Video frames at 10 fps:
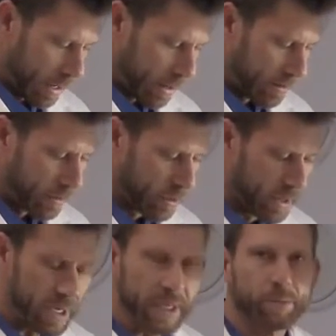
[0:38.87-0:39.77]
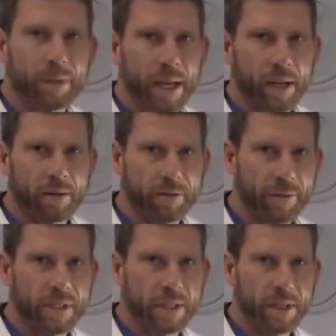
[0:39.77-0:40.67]
Therefore, this implant
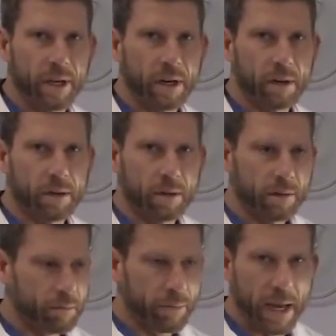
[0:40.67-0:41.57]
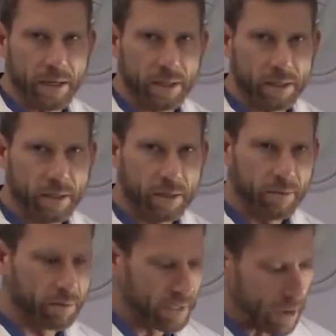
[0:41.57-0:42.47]
fits in there best
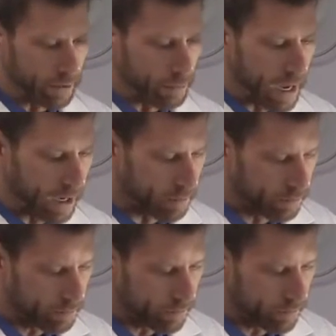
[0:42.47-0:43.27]
from top to bottom.